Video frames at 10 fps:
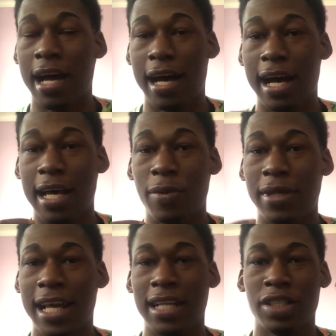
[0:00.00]
I
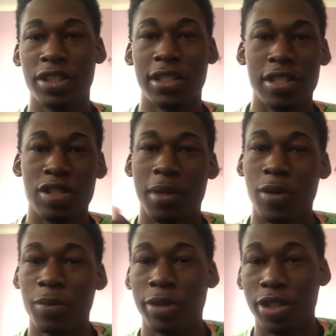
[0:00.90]
would like to return to my
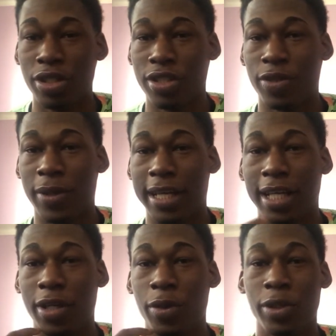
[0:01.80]
home country so I
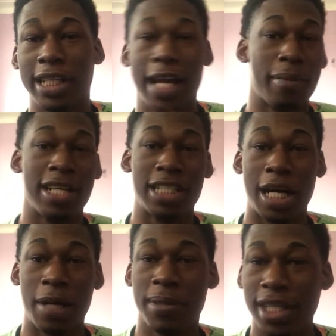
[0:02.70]
can go get my
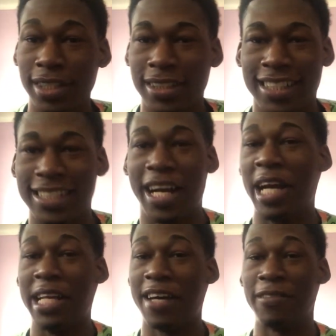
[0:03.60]
job done, because I
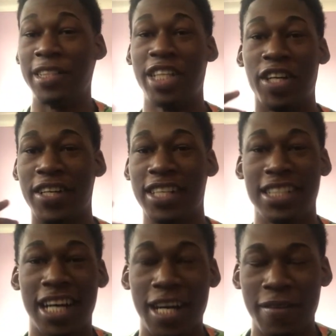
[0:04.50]
already have secured a
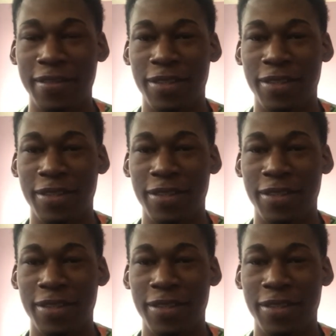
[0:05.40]
job.